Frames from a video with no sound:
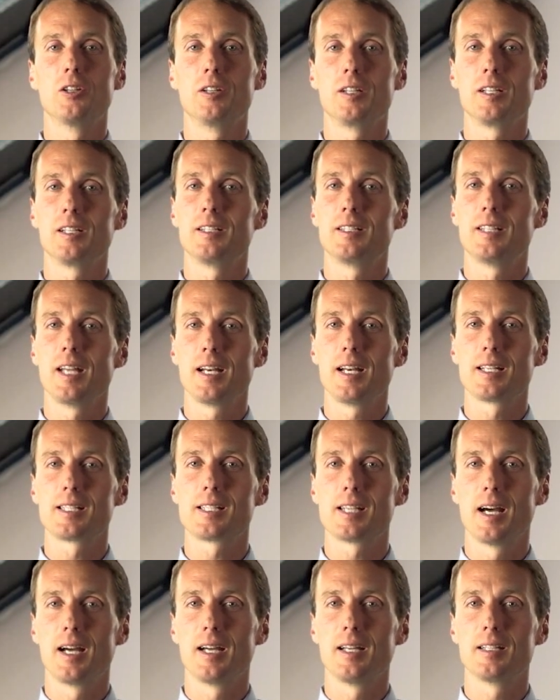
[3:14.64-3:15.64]
learning, data
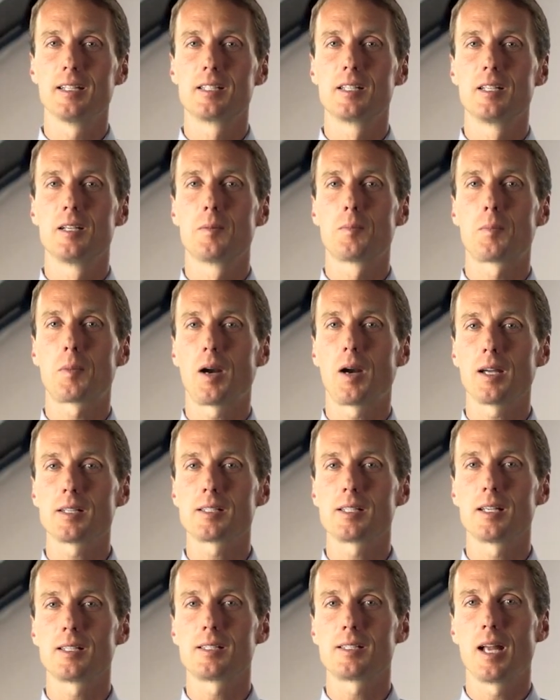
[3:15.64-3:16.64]
science,
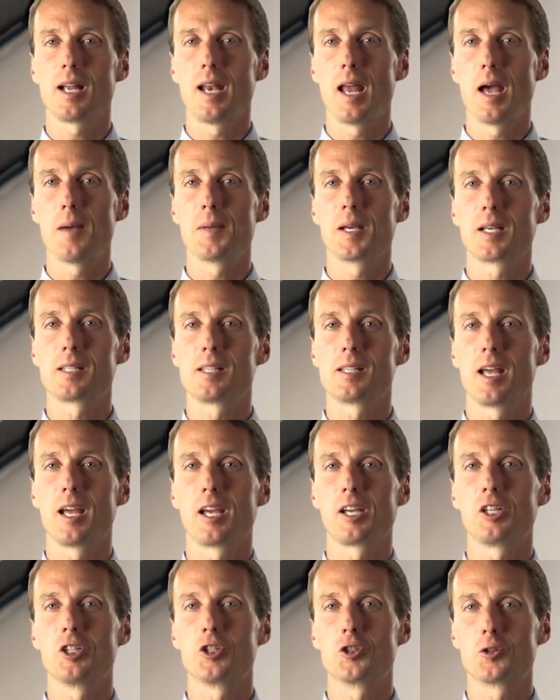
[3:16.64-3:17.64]
process dynamics,
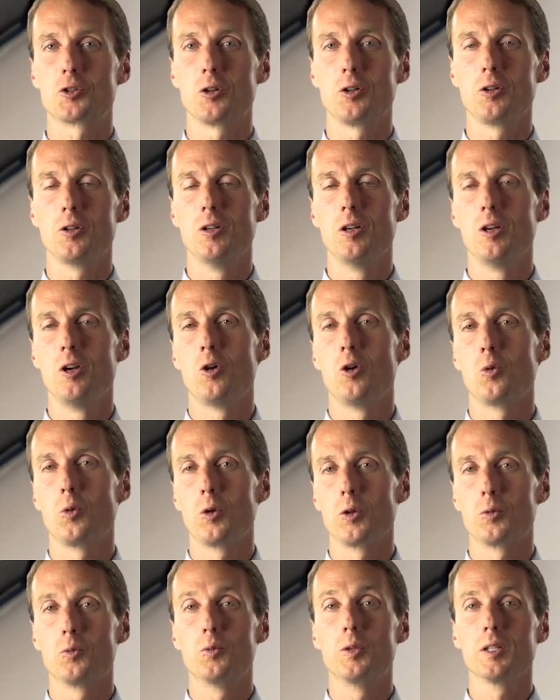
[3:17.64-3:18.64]
and control
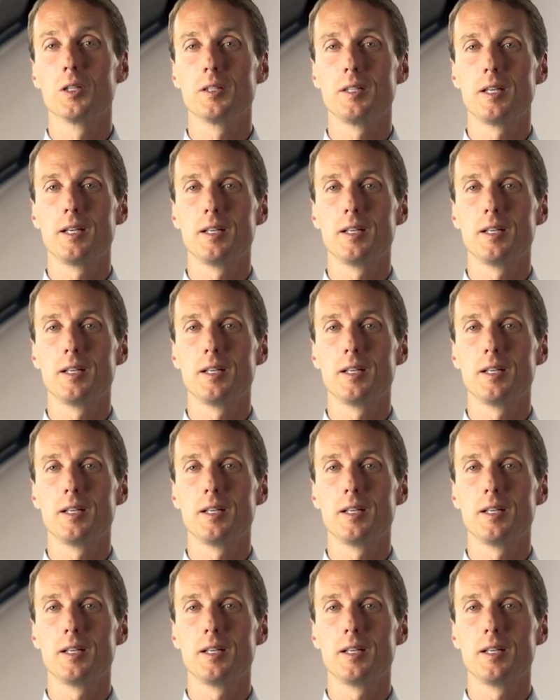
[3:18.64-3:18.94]
with real